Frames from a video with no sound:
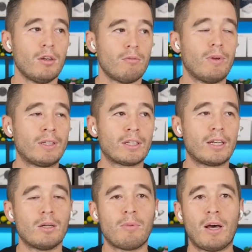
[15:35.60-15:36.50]

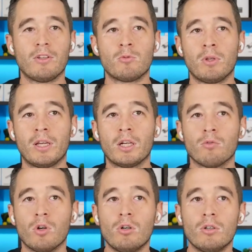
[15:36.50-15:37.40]
excited about this playing a
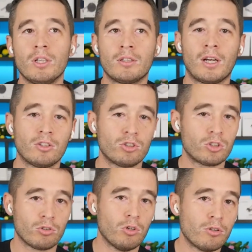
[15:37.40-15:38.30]
role in kind of just
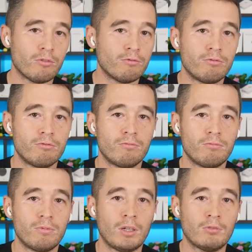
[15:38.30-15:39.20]
the growth
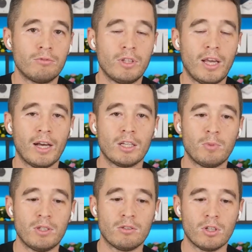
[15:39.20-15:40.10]
of the AI
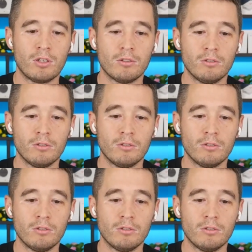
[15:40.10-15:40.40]
space in general?